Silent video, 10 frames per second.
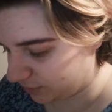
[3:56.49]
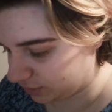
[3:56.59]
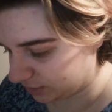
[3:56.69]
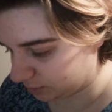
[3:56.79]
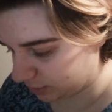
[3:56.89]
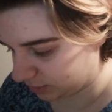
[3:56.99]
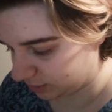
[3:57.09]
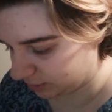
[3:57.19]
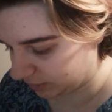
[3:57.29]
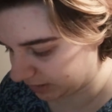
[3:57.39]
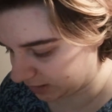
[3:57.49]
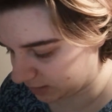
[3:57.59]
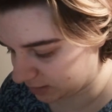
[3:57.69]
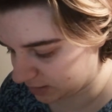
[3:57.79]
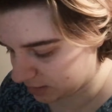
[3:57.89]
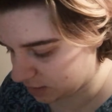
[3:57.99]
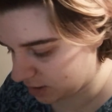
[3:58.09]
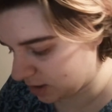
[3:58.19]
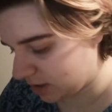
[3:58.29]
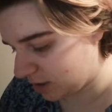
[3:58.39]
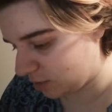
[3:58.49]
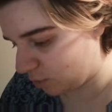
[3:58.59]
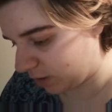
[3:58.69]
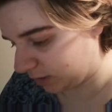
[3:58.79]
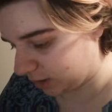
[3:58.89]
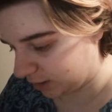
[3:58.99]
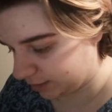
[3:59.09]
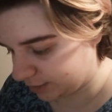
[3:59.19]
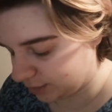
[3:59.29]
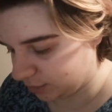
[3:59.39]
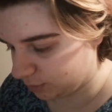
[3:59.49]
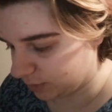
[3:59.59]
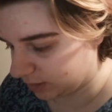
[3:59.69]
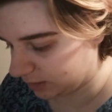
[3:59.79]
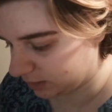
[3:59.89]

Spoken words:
if you just want to go to like one color, you would